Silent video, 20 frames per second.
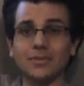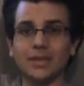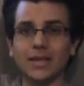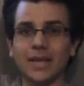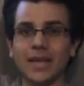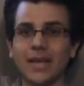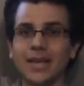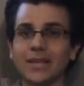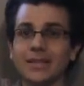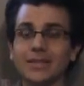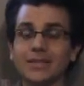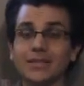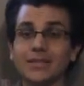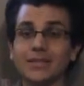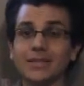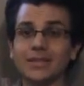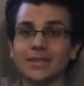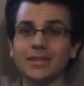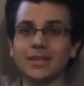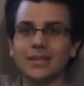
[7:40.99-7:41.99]
And
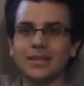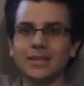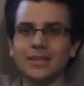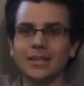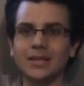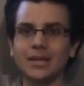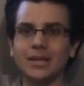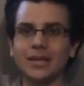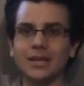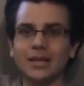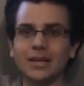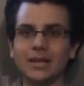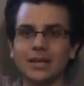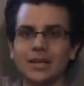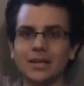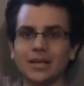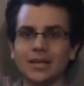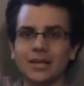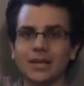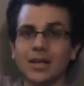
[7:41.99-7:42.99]

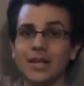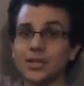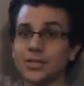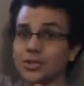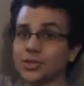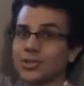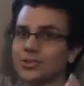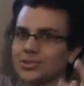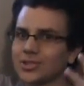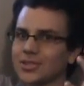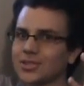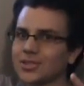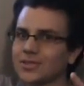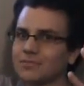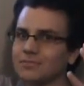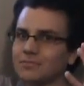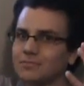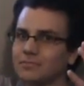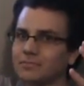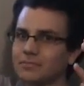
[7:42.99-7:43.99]
it's not just
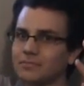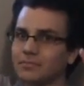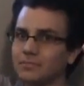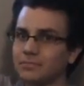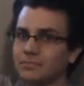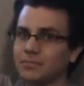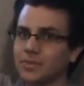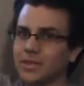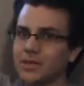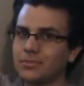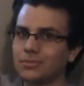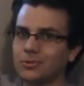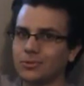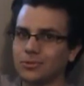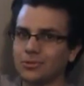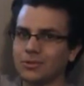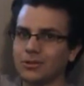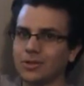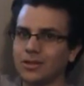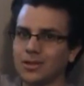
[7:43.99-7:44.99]

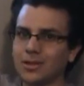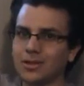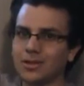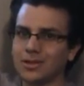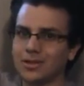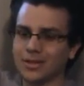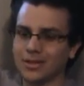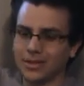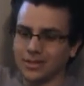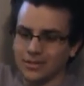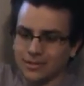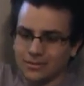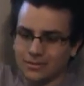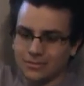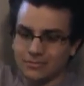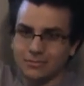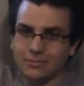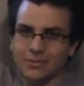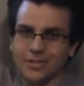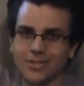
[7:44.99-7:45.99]
people,
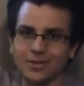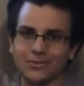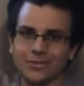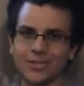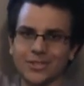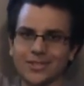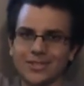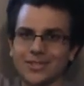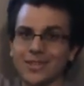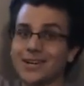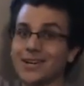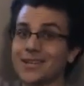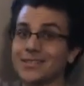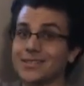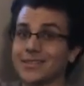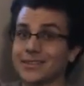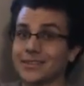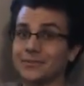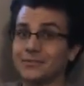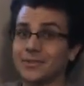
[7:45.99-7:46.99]
someone this size
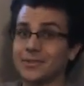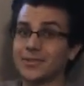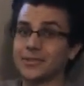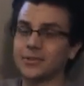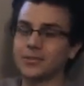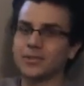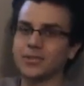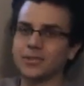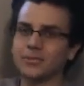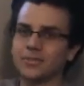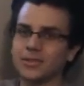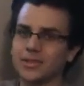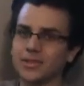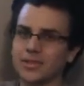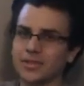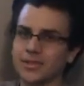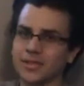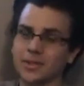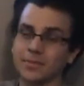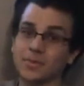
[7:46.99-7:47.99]
that can fit through
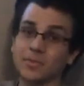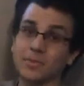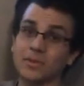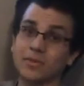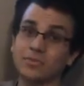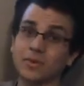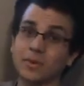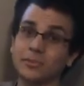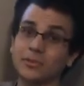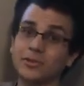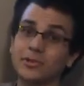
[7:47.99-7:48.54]
slipspace bubble.